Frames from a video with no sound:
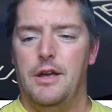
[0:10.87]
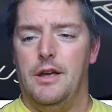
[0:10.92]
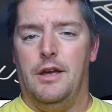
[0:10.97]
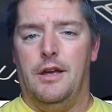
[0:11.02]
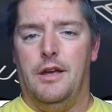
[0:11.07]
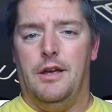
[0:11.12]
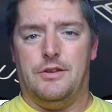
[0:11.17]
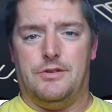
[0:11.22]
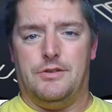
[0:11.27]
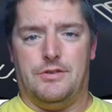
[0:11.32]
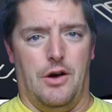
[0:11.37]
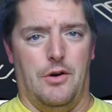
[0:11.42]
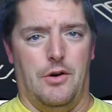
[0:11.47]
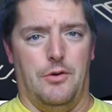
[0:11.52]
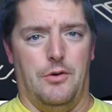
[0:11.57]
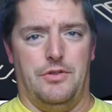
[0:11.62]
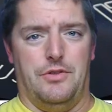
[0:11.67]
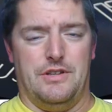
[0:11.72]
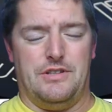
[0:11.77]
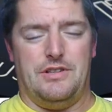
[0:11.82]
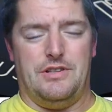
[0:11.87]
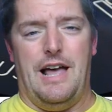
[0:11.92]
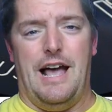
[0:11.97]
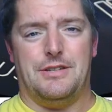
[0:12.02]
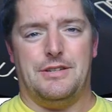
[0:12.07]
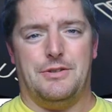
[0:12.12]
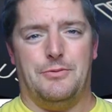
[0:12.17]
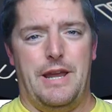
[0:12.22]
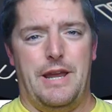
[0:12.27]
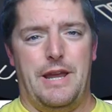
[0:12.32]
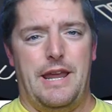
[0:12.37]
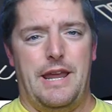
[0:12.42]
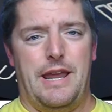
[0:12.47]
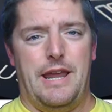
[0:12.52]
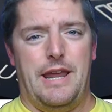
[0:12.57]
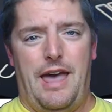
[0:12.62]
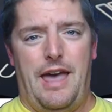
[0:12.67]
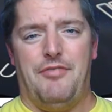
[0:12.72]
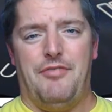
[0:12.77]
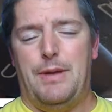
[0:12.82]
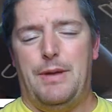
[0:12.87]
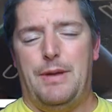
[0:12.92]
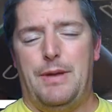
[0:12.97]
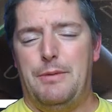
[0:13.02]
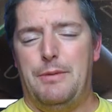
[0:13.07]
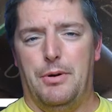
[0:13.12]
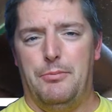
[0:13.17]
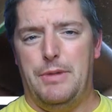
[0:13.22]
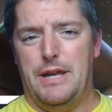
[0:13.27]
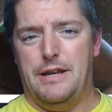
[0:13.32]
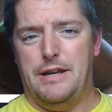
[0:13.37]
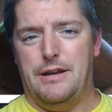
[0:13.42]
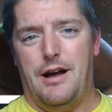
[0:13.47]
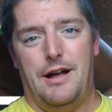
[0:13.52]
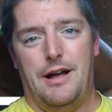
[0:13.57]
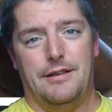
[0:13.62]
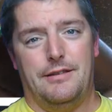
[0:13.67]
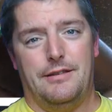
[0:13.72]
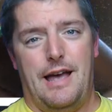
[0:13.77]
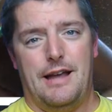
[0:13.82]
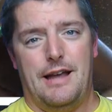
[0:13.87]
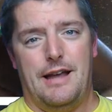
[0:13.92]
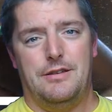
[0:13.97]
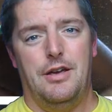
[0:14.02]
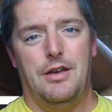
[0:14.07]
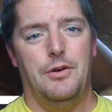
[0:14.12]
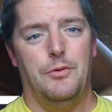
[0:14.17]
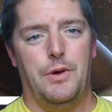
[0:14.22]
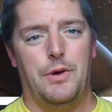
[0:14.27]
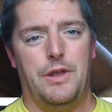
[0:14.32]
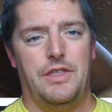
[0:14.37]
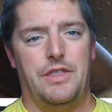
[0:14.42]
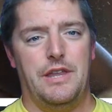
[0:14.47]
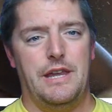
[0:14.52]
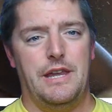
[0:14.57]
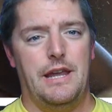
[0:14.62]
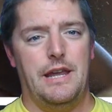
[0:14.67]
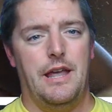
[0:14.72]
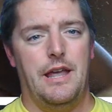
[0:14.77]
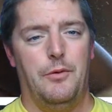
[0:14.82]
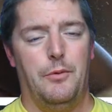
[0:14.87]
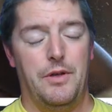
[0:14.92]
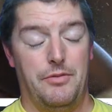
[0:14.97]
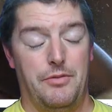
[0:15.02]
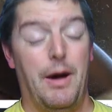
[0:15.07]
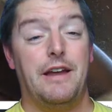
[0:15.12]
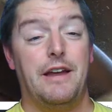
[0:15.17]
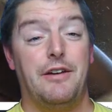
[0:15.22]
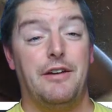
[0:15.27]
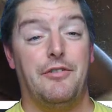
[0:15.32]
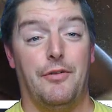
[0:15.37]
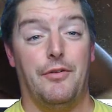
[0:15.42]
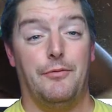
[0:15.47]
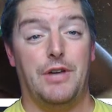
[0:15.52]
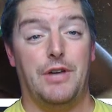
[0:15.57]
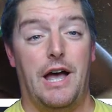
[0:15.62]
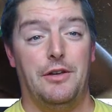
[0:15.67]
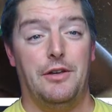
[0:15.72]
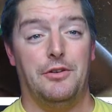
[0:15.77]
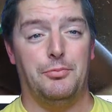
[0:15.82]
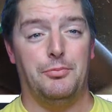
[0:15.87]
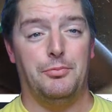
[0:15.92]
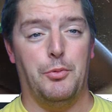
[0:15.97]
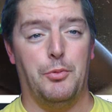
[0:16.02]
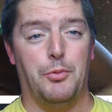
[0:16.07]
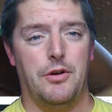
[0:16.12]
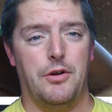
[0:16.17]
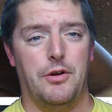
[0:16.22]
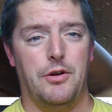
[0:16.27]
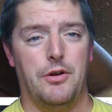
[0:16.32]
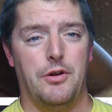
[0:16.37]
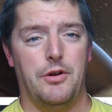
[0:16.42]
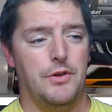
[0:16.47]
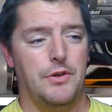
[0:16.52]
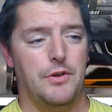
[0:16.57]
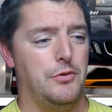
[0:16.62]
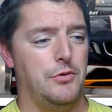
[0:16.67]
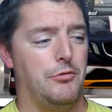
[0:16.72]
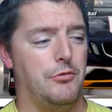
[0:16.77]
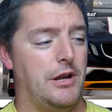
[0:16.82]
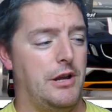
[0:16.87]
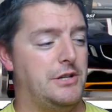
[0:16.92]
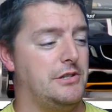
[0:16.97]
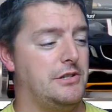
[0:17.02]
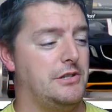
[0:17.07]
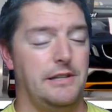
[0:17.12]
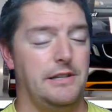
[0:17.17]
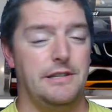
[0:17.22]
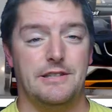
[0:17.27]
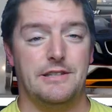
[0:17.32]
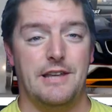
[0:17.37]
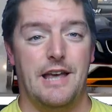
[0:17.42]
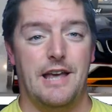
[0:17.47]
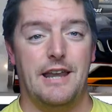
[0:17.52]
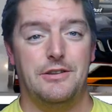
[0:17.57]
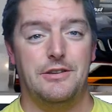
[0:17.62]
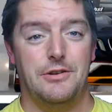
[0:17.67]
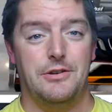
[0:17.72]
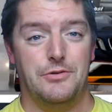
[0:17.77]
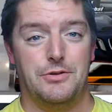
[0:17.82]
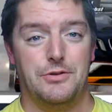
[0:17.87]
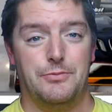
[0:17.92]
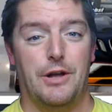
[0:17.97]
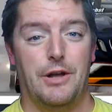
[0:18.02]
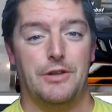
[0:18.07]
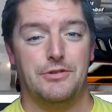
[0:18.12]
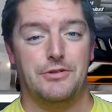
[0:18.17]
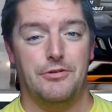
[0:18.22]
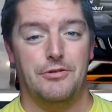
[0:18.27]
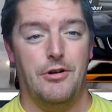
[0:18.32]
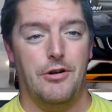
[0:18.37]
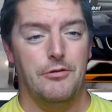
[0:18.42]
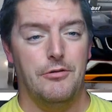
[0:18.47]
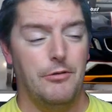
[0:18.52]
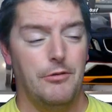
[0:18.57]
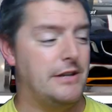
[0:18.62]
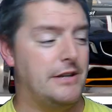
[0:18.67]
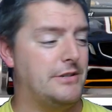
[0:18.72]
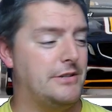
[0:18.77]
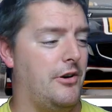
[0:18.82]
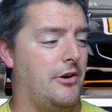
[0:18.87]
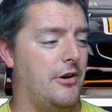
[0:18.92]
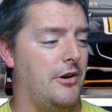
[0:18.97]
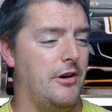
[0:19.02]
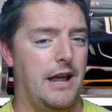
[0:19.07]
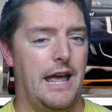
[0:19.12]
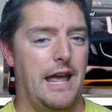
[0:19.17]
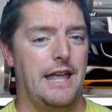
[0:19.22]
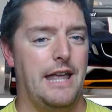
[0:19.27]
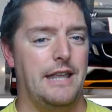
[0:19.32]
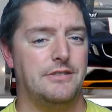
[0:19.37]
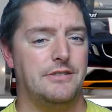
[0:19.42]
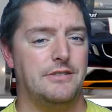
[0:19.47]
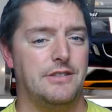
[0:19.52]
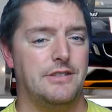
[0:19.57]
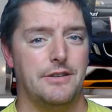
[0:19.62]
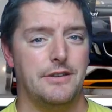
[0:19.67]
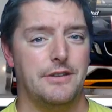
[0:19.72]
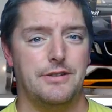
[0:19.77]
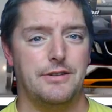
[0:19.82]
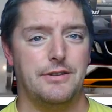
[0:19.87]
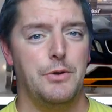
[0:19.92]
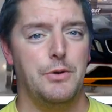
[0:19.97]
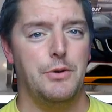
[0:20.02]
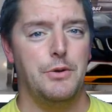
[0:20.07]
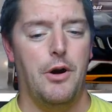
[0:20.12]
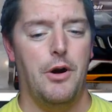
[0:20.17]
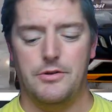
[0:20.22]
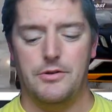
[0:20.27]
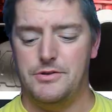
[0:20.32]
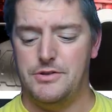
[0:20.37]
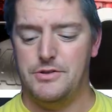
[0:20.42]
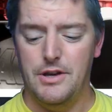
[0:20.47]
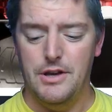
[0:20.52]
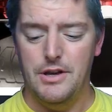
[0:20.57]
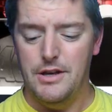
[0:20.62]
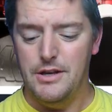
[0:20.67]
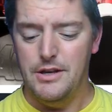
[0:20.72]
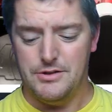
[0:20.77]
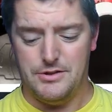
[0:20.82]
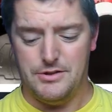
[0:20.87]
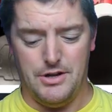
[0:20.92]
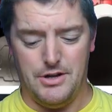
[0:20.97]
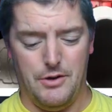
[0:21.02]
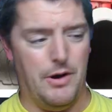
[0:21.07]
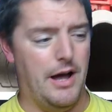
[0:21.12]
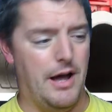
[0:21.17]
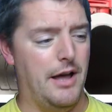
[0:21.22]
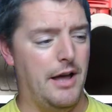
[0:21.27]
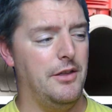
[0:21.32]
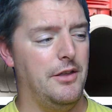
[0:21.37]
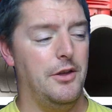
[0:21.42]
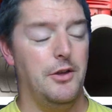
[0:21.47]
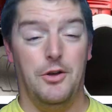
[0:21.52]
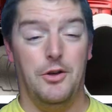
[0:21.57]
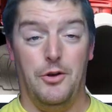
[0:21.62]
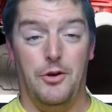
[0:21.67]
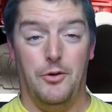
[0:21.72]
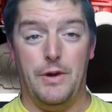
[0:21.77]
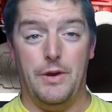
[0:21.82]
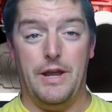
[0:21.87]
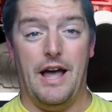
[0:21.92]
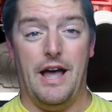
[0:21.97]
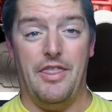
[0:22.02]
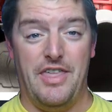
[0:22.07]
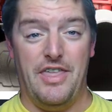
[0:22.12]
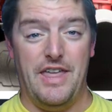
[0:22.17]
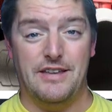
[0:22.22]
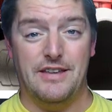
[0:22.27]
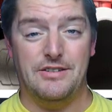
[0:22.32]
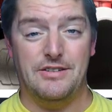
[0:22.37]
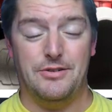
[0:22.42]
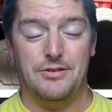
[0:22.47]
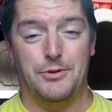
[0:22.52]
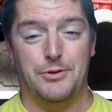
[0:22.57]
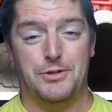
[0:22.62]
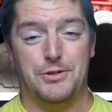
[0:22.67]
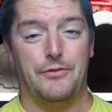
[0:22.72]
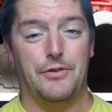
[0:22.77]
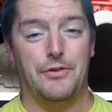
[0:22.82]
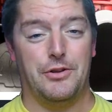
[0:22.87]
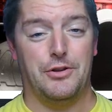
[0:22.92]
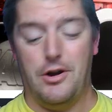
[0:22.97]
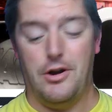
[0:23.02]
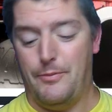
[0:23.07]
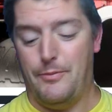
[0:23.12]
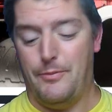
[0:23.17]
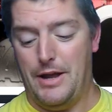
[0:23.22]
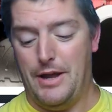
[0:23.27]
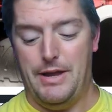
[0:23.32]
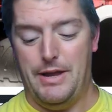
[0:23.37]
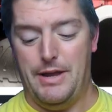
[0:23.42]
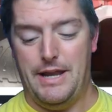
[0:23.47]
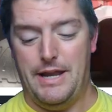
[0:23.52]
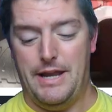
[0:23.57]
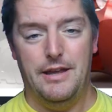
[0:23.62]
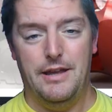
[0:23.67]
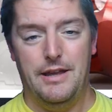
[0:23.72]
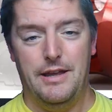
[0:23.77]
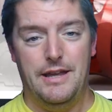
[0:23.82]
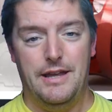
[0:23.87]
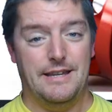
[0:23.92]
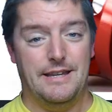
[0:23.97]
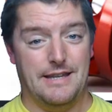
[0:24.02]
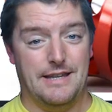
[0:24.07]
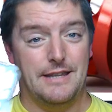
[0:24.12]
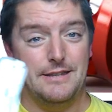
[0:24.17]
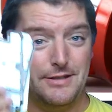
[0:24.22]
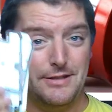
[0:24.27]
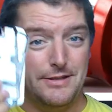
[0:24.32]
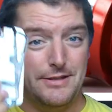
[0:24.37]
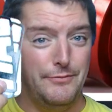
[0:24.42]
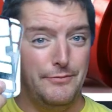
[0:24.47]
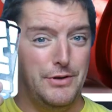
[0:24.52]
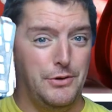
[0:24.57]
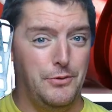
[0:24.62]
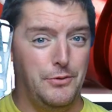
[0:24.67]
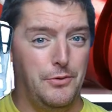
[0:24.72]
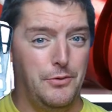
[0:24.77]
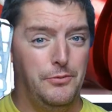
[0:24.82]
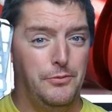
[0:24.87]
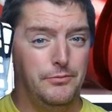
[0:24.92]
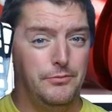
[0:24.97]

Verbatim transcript: So this last week, FP put me in contact with the with Mike from TiAL Sport, who graciously decided to sponsor our race car and send us some new parts. So uh, we got this, which I'm going to talk about in a minute. He sent us some new